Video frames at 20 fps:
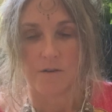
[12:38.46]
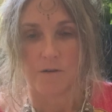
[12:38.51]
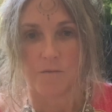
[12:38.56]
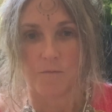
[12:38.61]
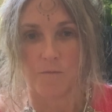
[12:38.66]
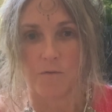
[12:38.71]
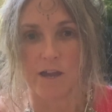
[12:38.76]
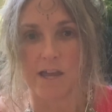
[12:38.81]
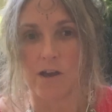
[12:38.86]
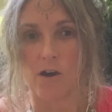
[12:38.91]

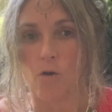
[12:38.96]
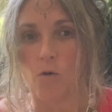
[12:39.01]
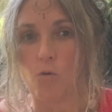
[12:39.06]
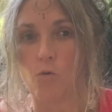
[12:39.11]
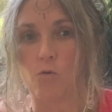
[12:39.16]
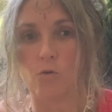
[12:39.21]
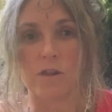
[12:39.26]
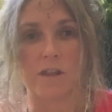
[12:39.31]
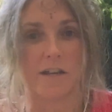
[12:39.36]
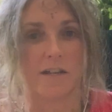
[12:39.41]
we are
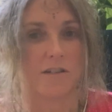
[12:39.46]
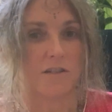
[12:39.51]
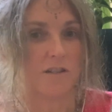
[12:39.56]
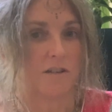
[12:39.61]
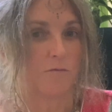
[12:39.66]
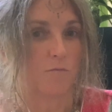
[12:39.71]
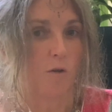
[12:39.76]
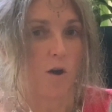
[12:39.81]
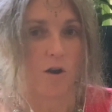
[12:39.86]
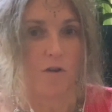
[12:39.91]
all
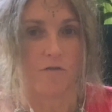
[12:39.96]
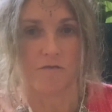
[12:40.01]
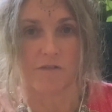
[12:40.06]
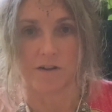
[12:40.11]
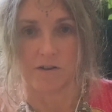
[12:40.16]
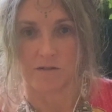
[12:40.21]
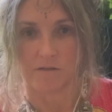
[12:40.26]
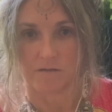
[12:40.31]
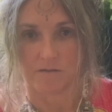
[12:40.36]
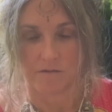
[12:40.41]

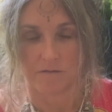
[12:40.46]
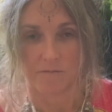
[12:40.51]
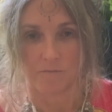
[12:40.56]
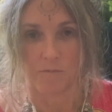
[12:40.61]
interwoven.